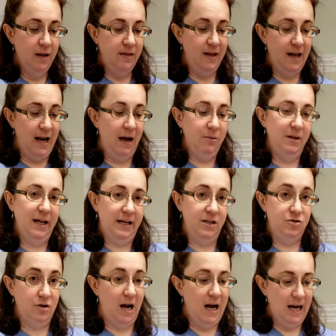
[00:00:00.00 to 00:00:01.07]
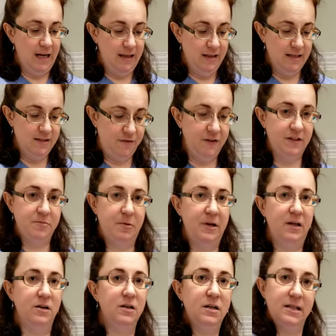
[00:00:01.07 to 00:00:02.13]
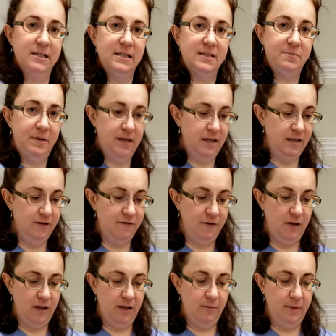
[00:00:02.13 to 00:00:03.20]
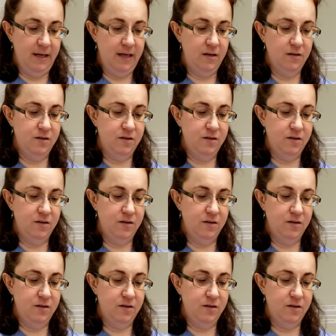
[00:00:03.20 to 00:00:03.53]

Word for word: then I would let it dry. This feels pretty good because it's been in there for a little bit.